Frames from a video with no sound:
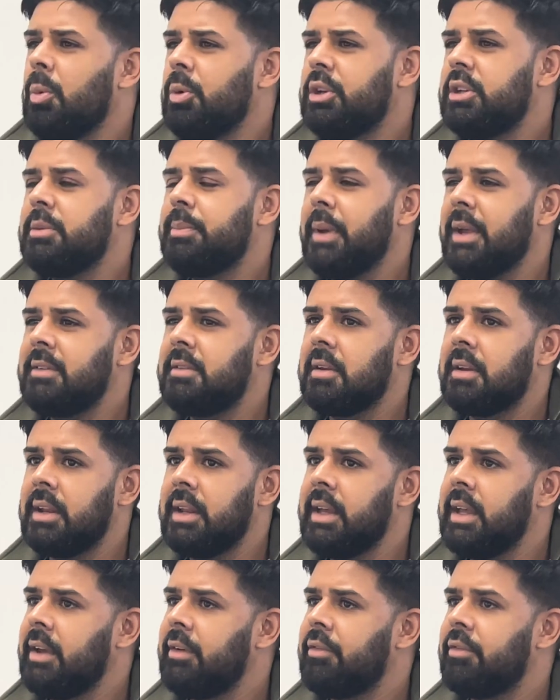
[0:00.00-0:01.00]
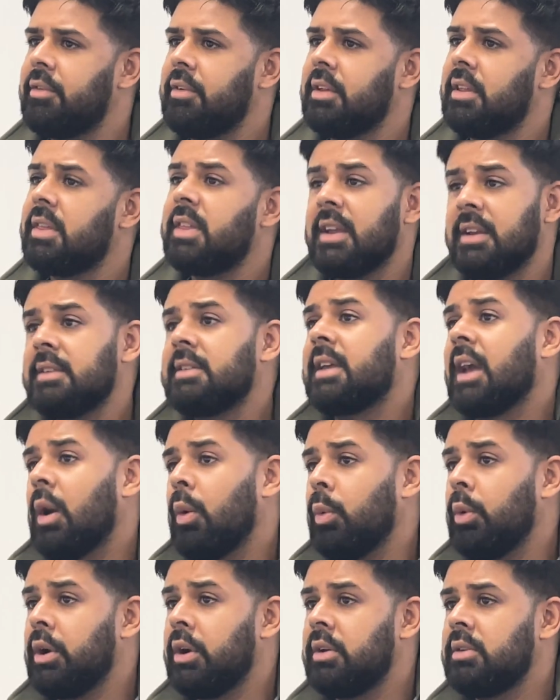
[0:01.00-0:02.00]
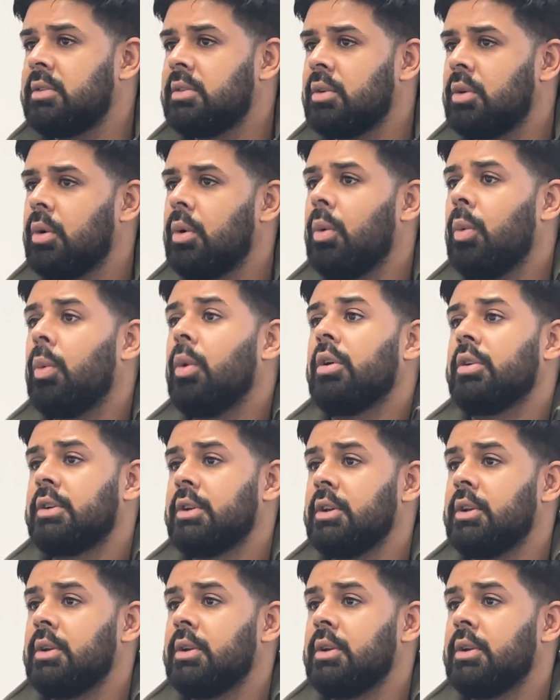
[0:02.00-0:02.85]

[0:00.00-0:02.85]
which is basically if things get worse, what to